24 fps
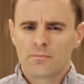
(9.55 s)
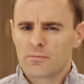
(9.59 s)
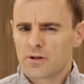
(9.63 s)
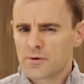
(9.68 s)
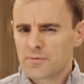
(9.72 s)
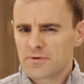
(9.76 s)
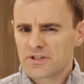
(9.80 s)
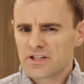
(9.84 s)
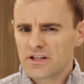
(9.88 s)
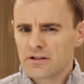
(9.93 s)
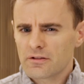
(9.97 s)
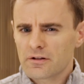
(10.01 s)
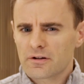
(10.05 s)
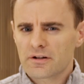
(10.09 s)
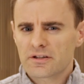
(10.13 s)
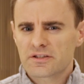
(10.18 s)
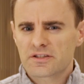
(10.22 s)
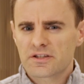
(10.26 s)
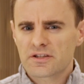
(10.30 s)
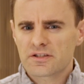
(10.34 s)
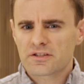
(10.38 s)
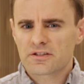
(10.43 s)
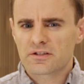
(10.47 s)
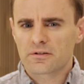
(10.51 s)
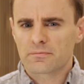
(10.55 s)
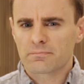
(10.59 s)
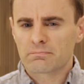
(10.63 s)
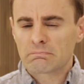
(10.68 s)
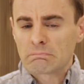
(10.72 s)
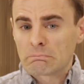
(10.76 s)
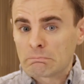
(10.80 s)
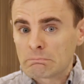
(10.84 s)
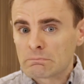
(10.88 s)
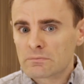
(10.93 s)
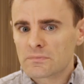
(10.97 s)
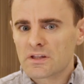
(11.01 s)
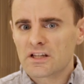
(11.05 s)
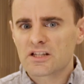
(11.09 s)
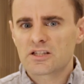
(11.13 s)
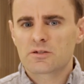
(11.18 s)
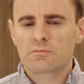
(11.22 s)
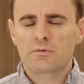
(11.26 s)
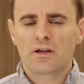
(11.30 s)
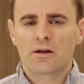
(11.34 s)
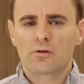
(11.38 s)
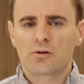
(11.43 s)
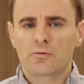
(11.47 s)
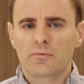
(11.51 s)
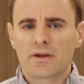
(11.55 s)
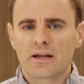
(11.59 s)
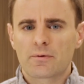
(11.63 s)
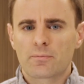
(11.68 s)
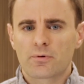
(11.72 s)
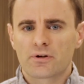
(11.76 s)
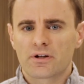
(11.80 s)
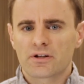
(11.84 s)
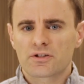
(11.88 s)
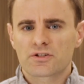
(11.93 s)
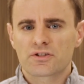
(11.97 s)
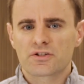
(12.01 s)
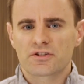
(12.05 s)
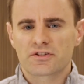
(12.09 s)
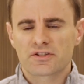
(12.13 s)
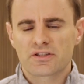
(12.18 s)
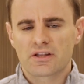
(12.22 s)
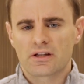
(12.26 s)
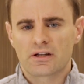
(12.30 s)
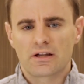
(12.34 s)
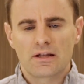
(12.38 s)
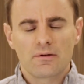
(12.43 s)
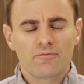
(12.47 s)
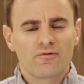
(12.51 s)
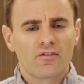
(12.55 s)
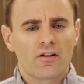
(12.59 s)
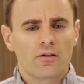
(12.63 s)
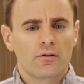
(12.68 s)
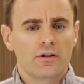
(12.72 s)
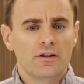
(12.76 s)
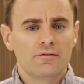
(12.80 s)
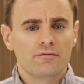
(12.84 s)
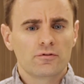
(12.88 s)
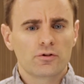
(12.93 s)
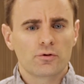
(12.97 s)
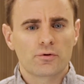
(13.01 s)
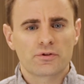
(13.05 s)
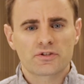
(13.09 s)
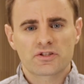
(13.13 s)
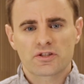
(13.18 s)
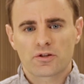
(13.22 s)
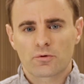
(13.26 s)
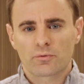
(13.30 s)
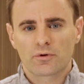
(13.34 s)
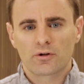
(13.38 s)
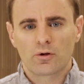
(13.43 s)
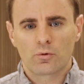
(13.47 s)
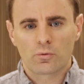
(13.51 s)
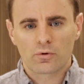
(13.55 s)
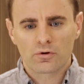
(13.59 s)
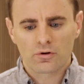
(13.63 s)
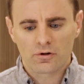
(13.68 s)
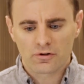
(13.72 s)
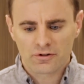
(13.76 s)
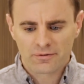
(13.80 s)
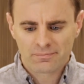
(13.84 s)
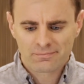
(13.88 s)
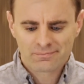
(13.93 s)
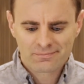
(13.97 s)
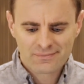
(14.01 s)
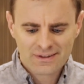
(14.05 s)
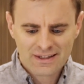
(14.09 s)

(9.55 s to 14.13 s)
But a machine learning system needs to be able to make predictions that influence the real world.